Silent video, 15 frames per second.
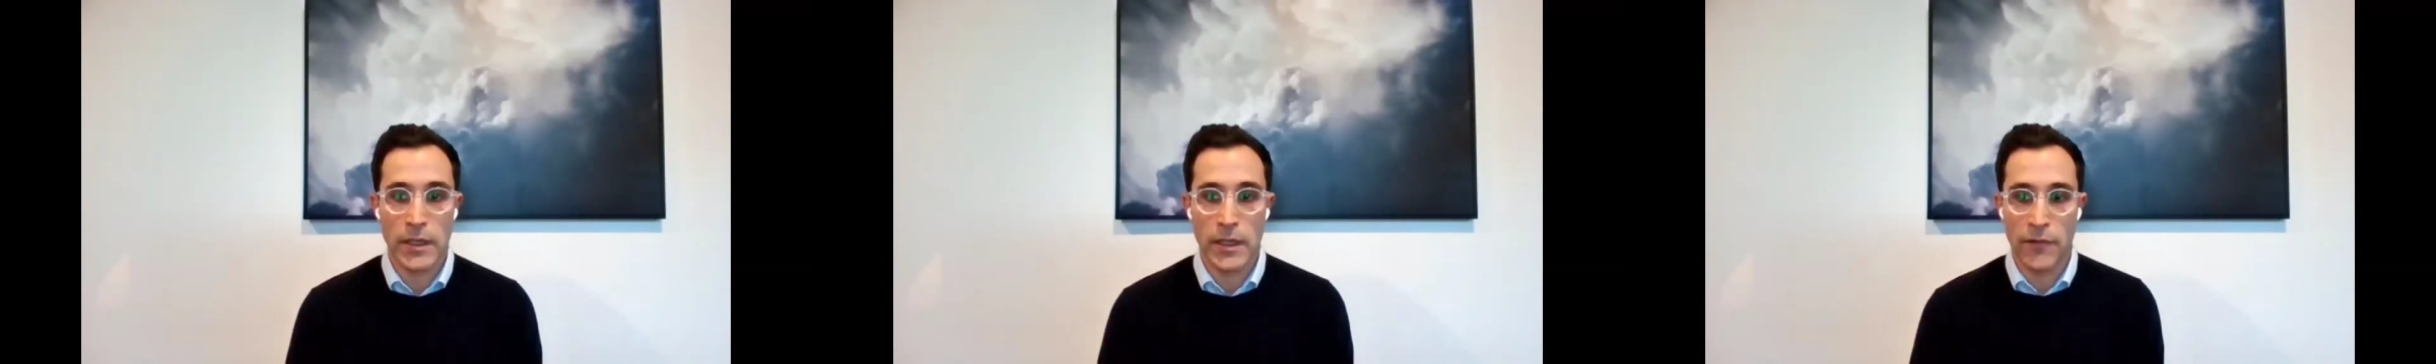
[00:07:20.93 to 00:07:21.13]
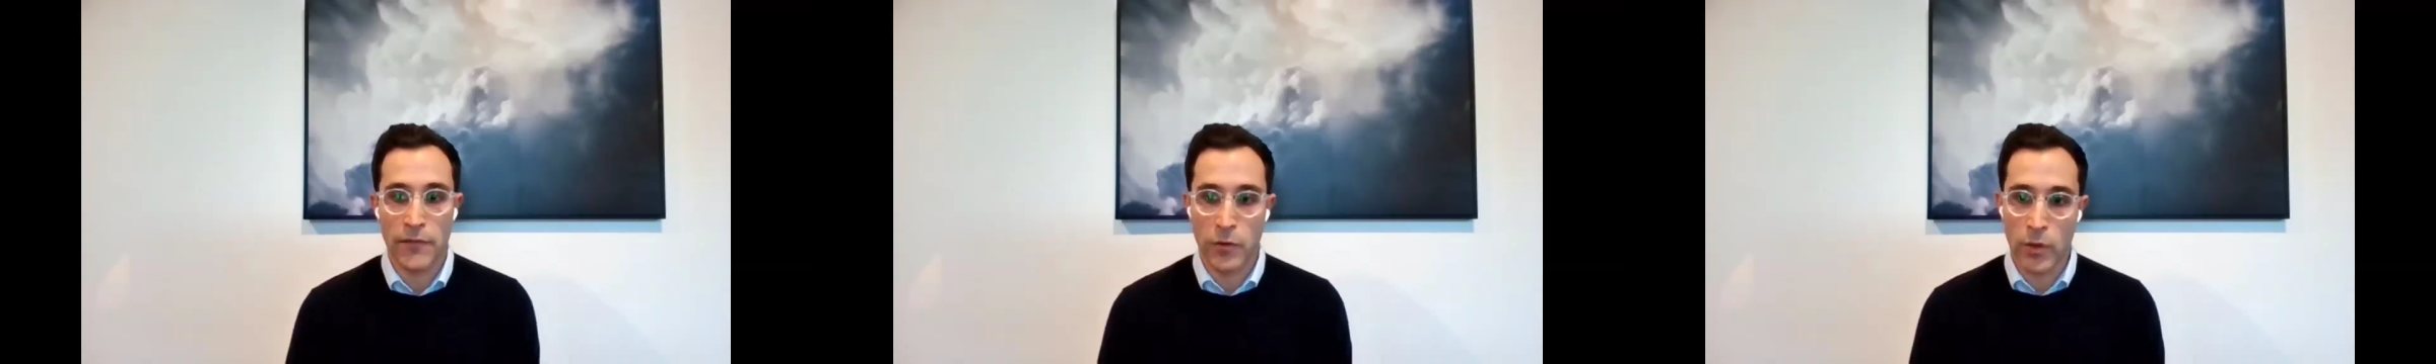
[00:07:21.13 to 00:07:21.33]

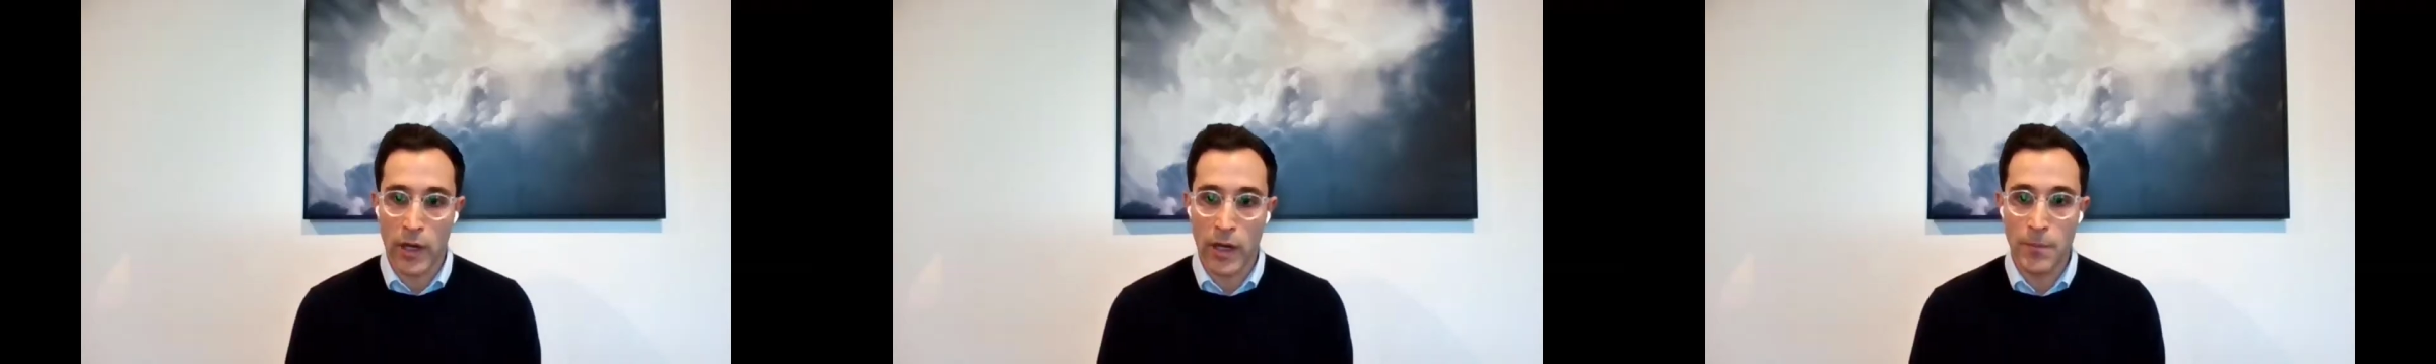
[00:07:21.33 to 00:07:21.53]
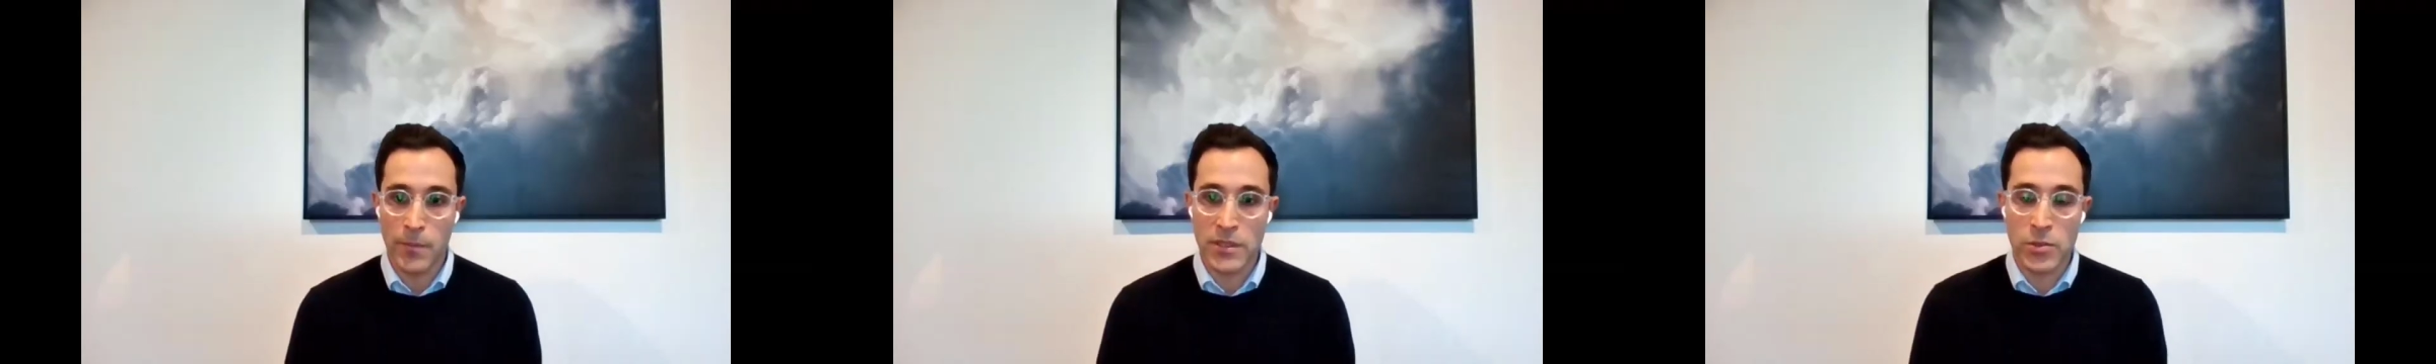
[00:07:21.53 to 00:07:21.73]
if you're
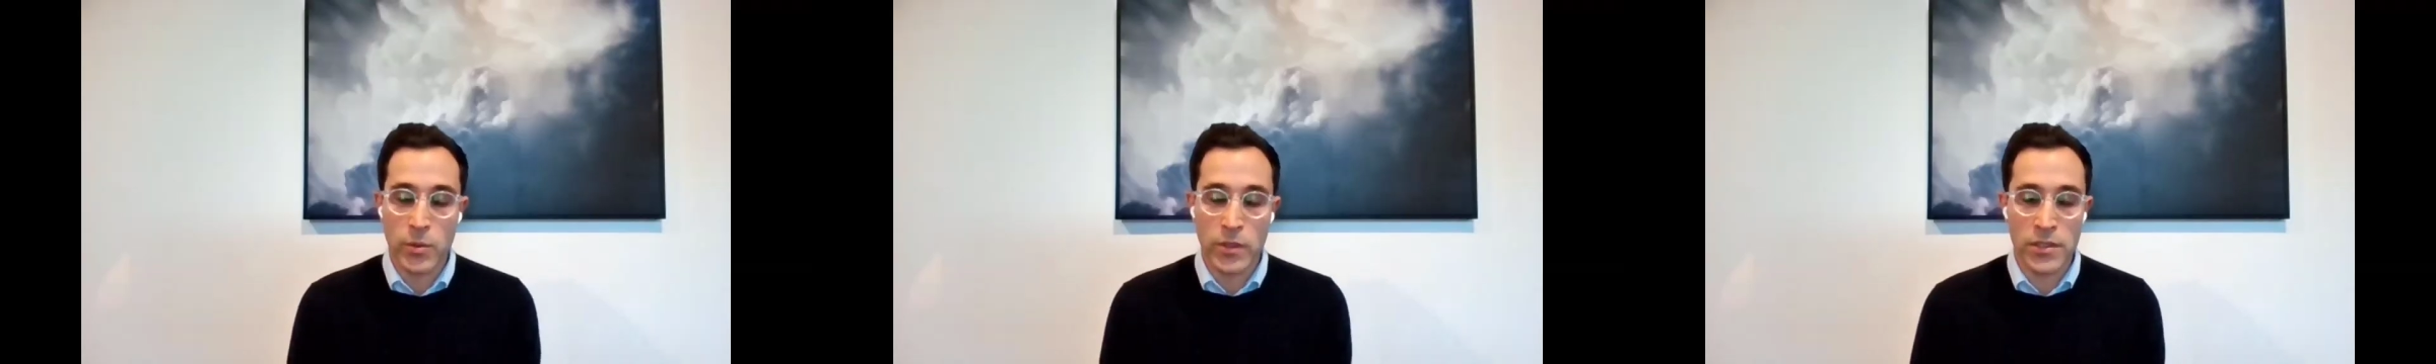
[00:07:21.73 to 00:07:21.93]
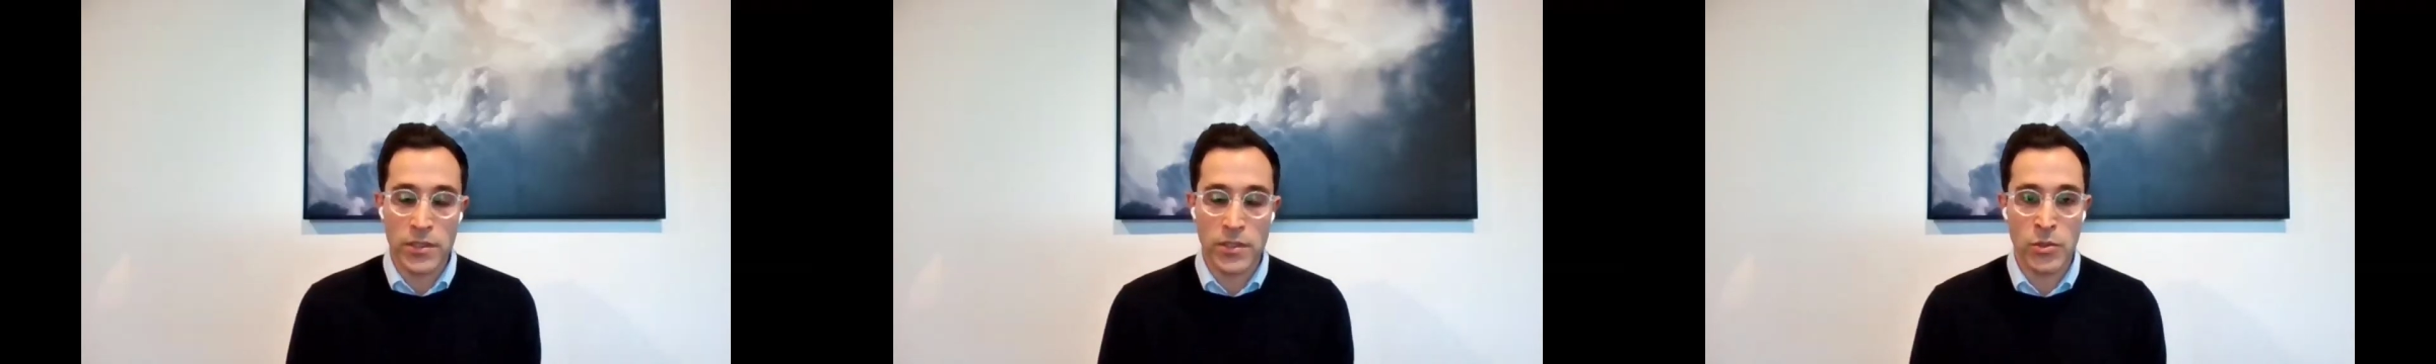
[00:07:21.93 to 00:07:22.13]
up
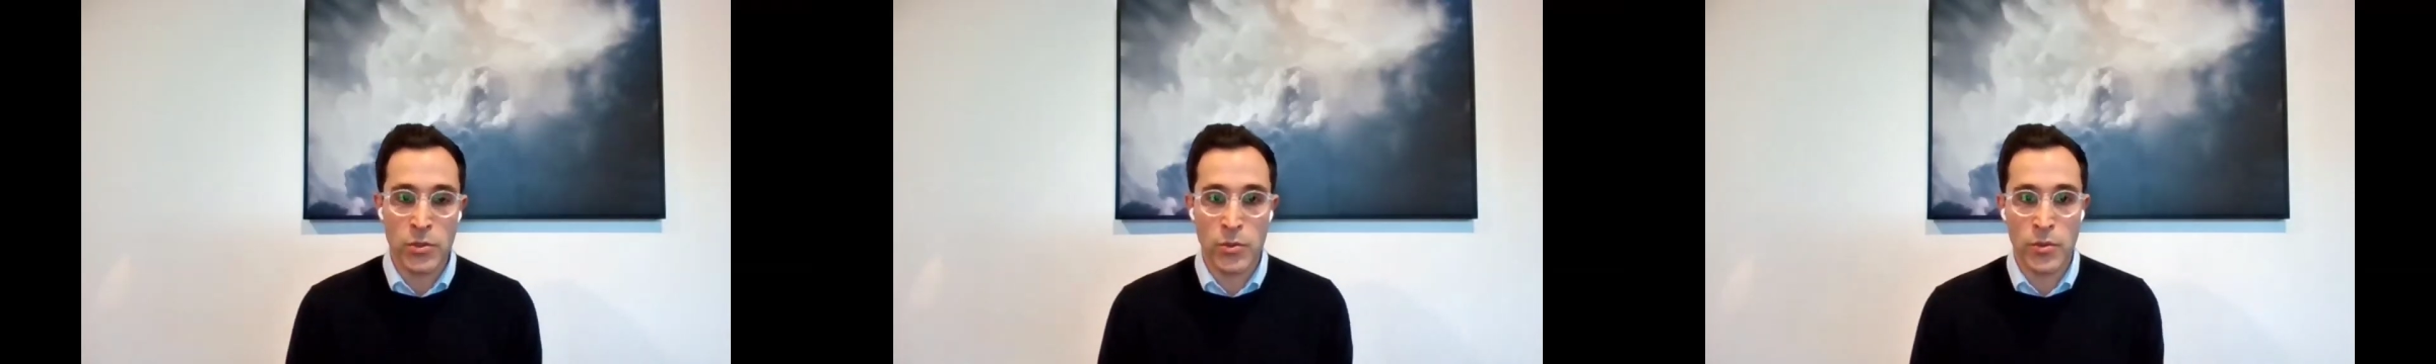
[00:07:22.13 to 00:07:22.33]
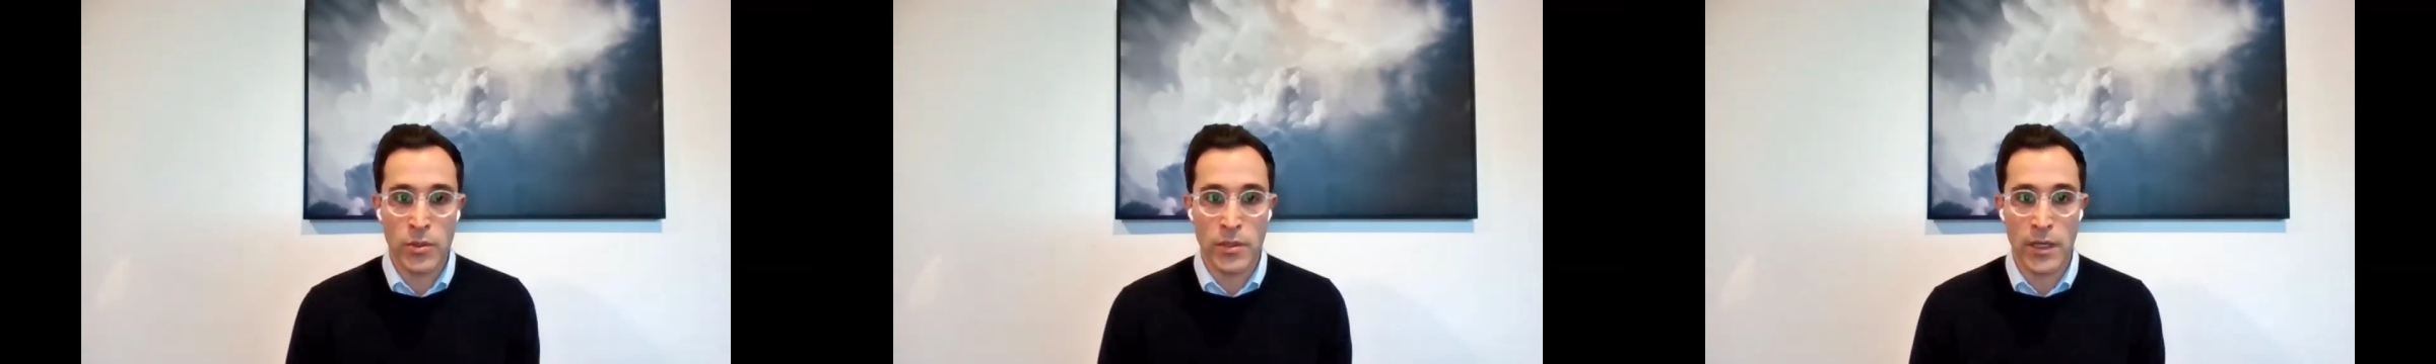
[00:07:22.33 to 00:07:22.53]
between
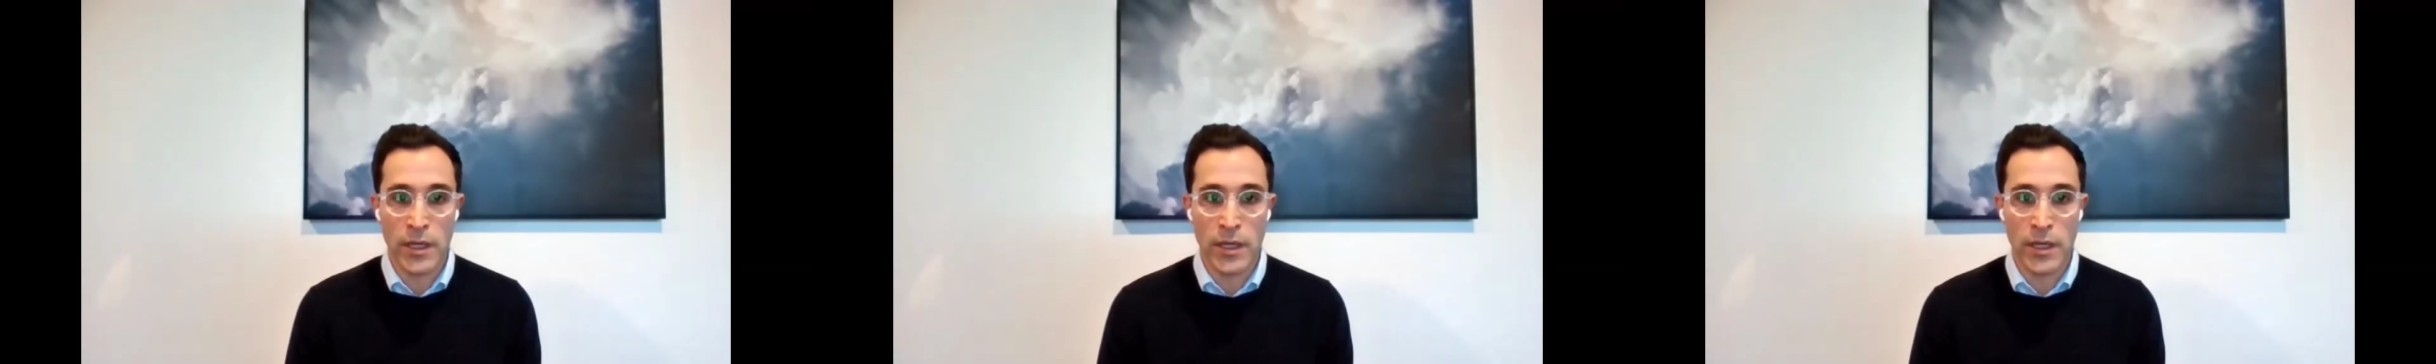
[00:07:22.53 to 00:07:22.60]
2